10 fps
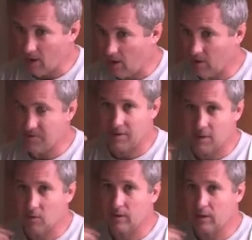the hulls
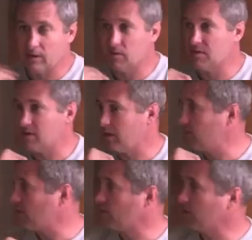here, we can do the same
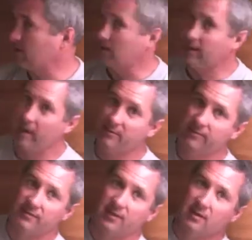thing. We can
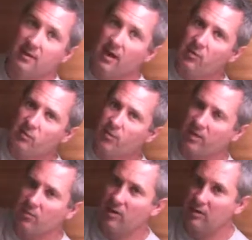have. I would
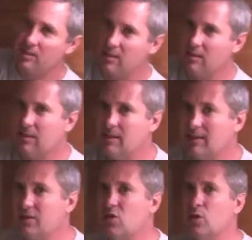recommend you
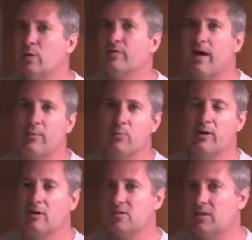need 2
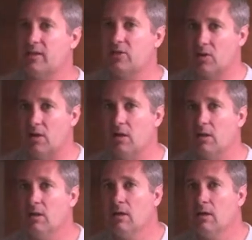evaporators in each hull.